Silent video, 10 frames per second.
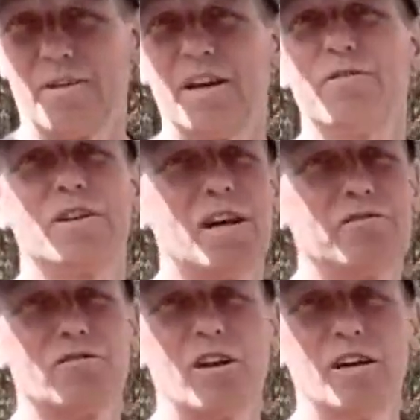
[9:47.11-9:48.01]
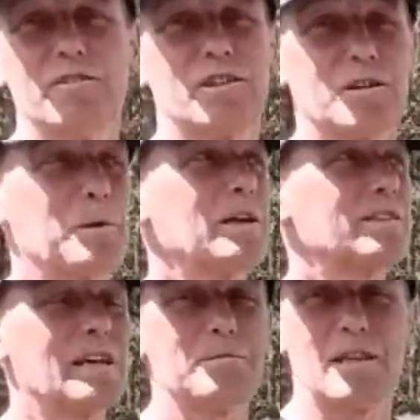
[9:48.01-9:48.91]
And if you don't drive, you can apply
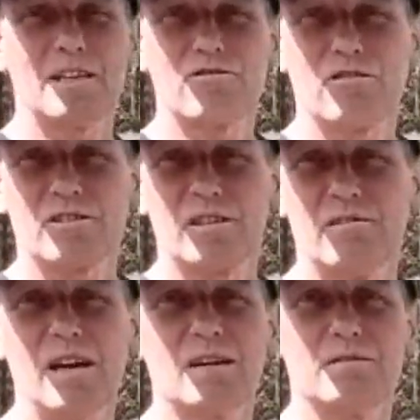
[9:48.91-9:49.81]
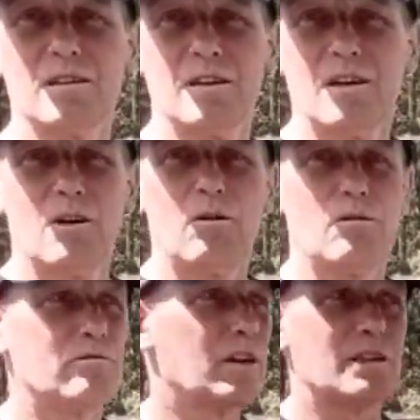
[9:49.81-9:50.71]
the same thing to crossing the road
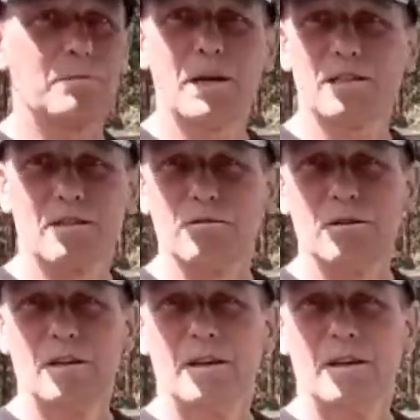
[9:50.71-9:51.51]
or riding a bicycle.